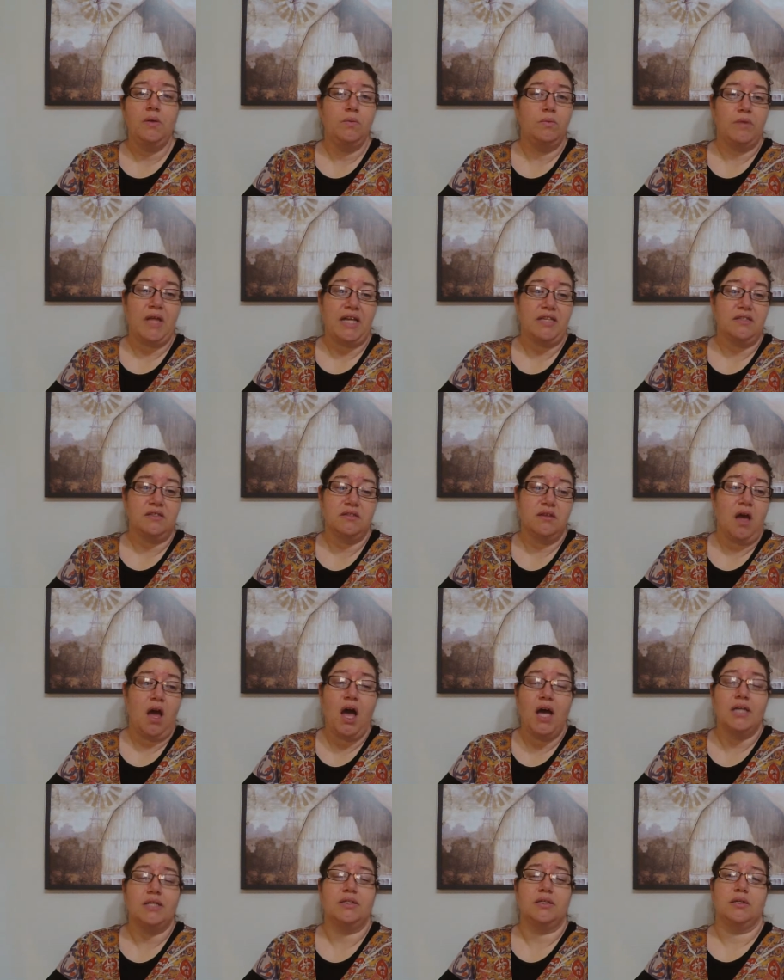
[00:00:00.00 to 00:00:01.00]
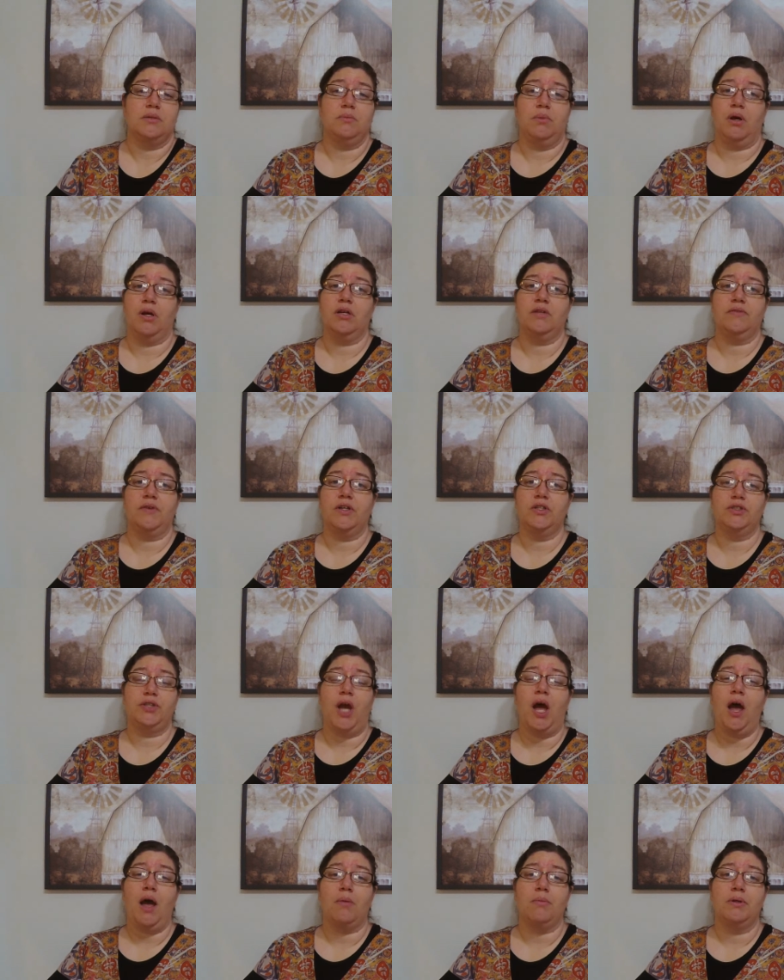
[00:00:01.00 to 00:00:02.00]
That's not part of our
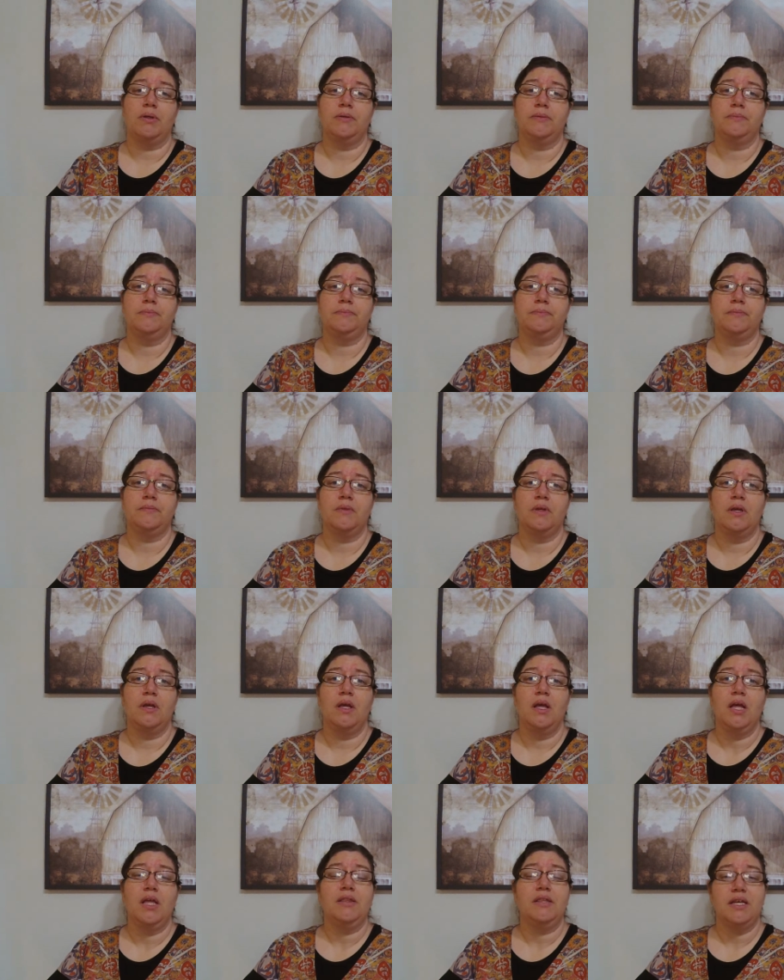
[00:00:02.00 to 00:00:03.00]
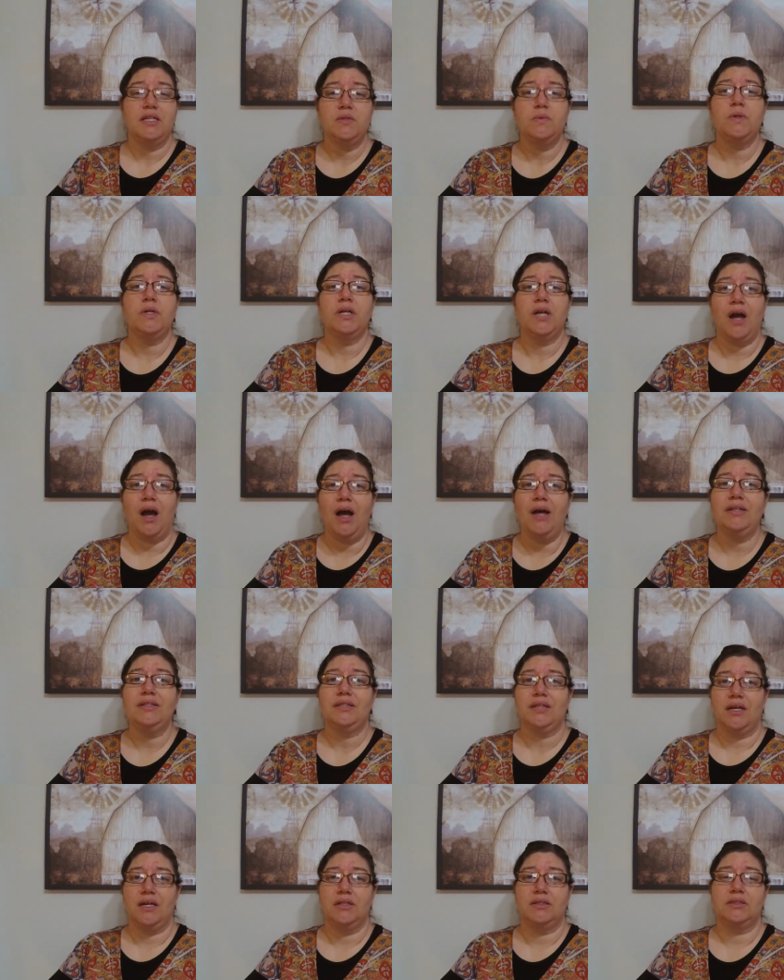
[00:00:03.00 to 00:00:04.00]
job. That's what God
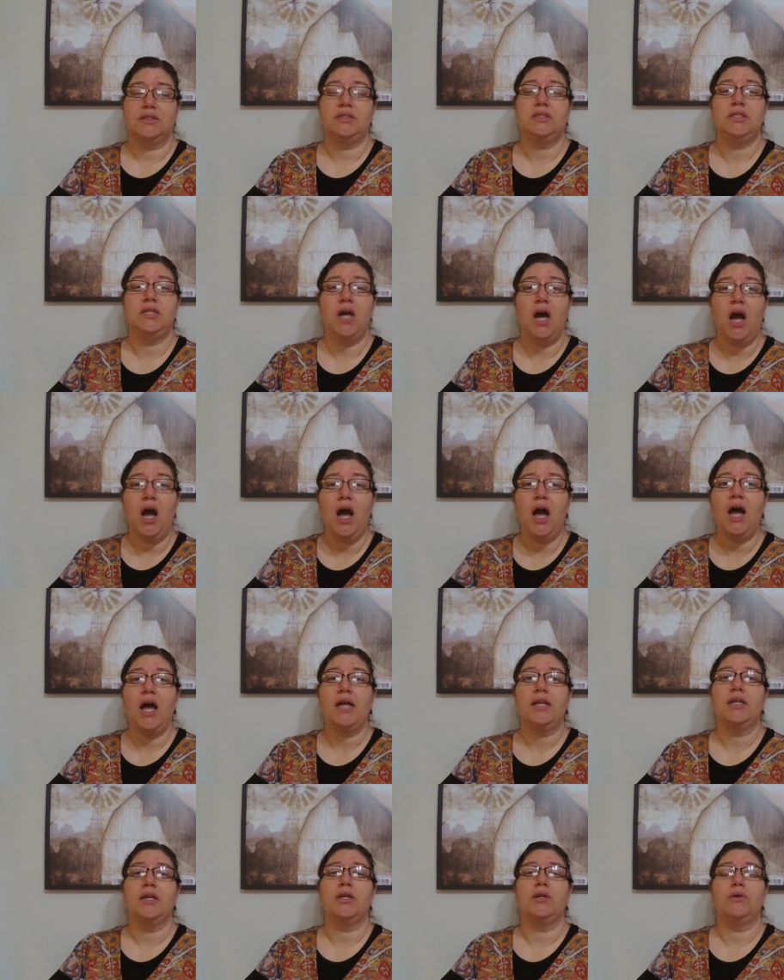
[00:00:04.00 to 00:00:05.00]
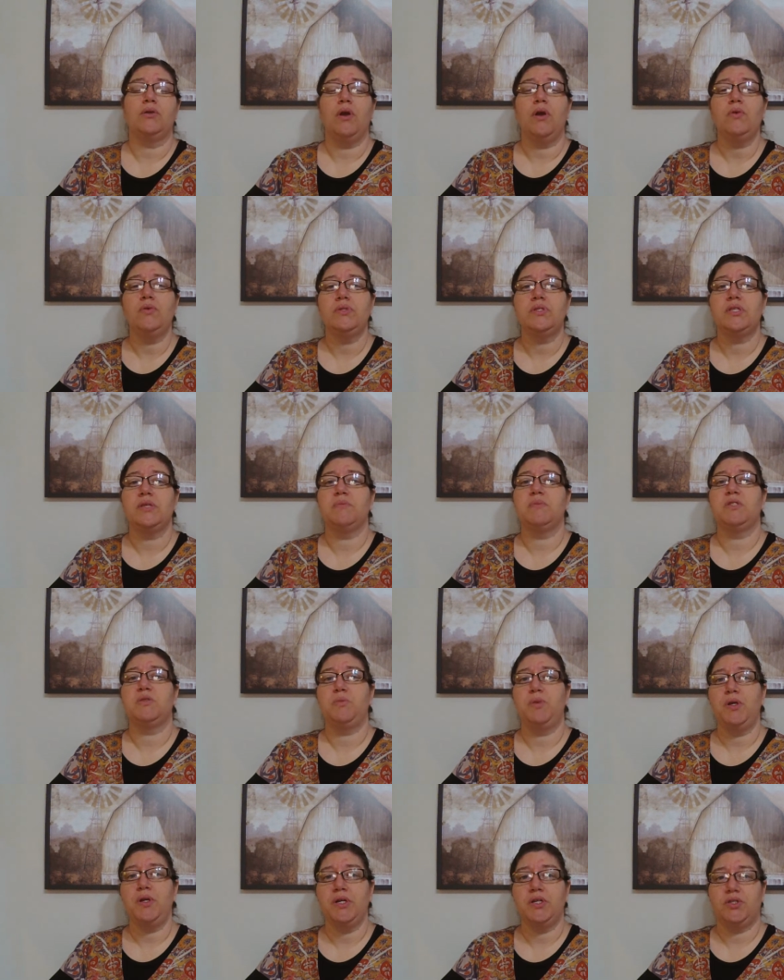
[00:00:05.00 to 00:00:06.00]
does. God grows them
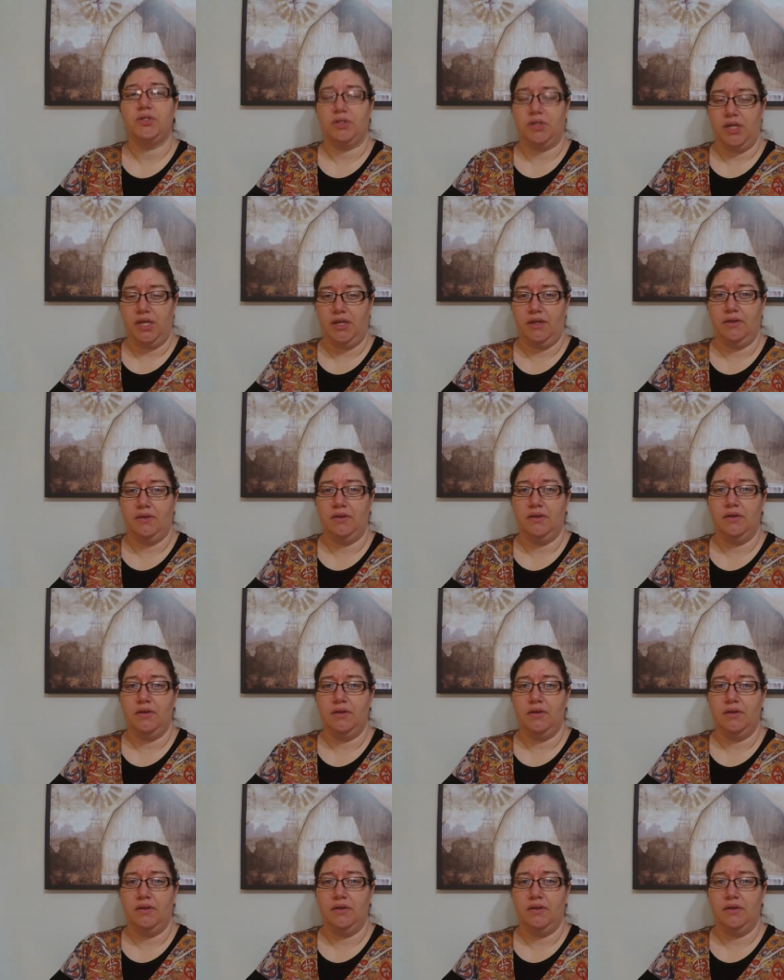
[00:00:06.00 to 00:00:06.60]
spiritually.